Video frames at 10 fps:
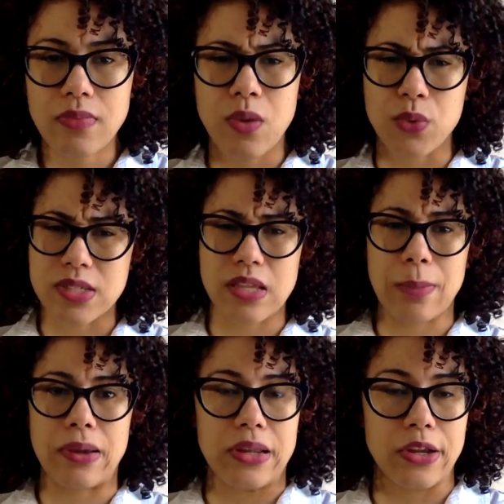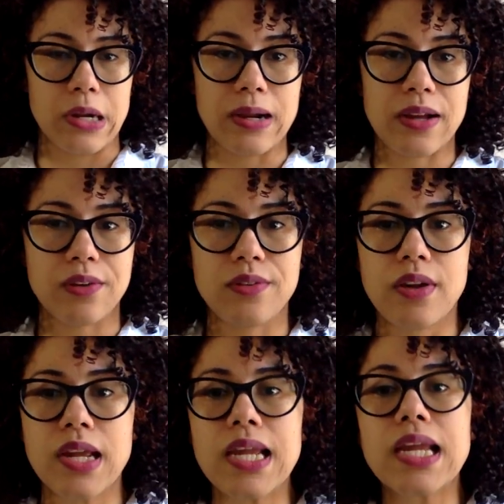I want to say about a year ago.
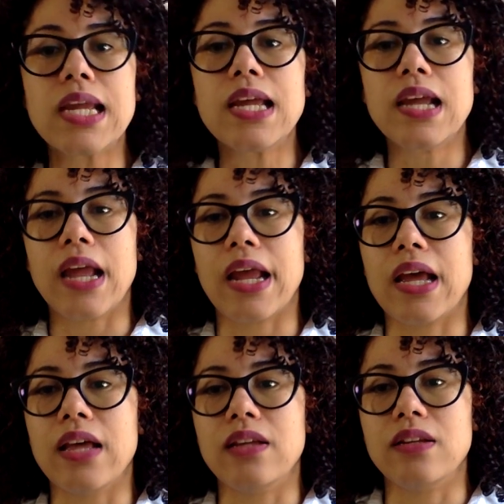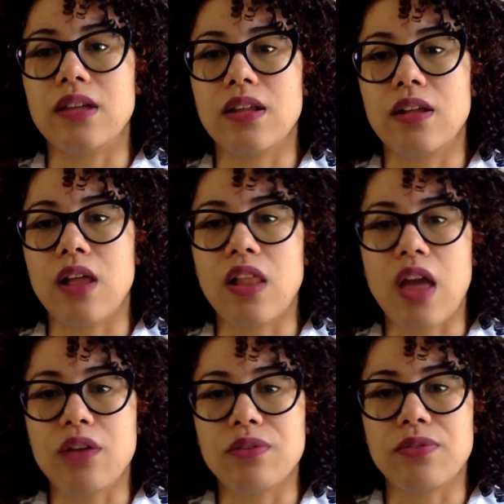And a
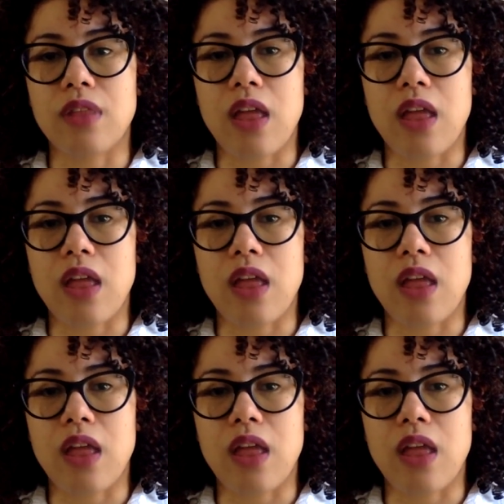lot of